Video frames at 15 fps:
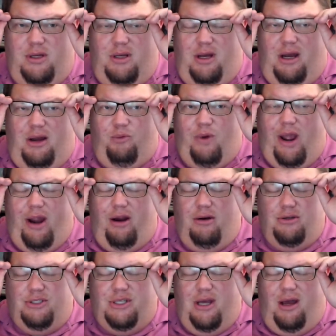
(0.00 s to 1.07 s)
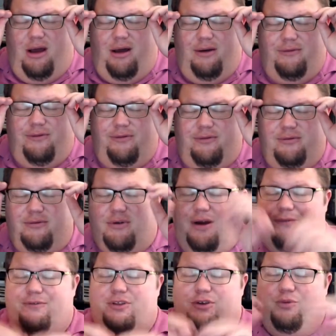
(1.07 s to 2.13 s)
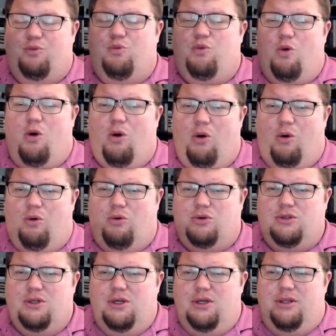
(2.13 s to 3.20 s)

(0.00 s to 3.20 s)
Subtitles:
records of the world,